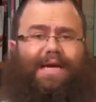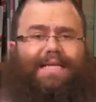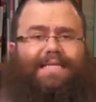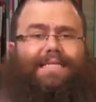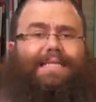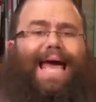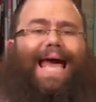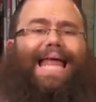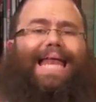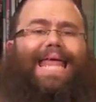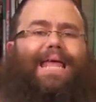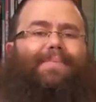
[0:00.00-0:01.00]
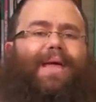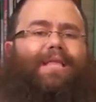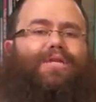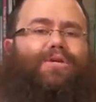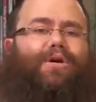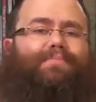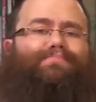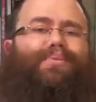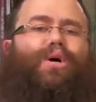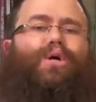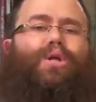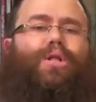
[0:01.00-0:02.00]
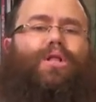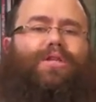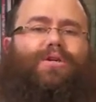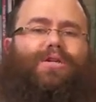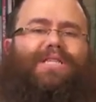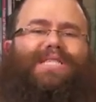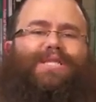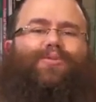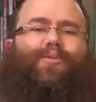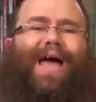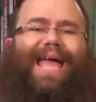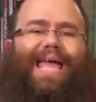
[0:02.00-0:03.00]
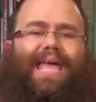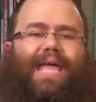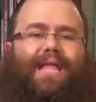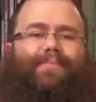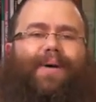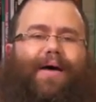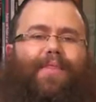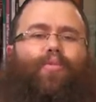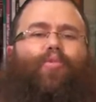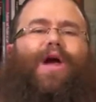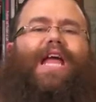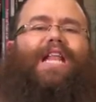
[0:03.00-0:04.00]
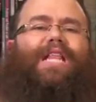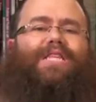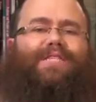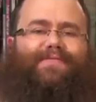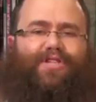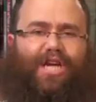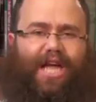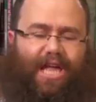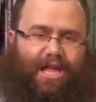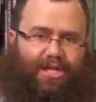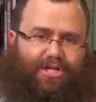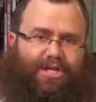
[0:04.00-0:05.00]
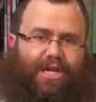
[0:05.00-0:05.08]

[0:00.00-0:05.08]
Standing means you're not pulled, you're not swayed by the winds of change.